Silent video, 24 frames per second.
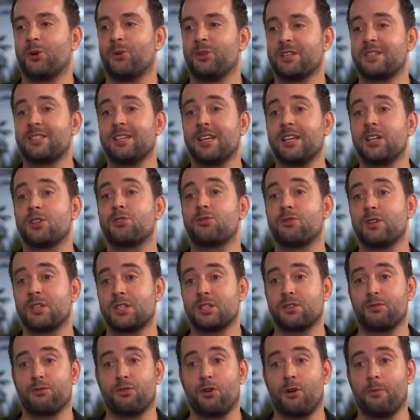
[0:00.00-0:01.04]
this
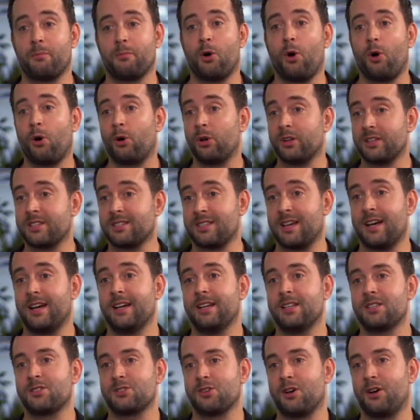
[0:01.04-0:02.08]
interest from all
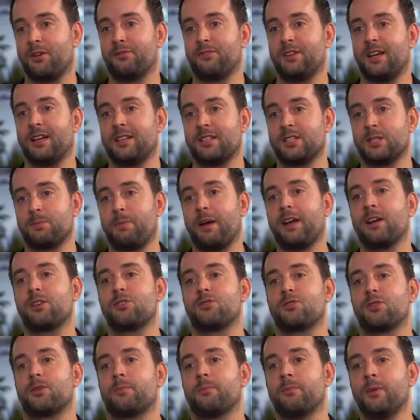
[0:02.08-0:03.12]
sides of that
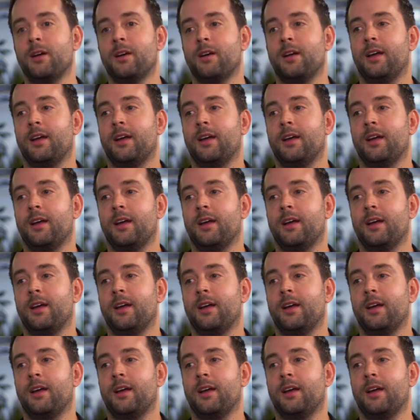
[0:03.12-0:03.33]
spectrum.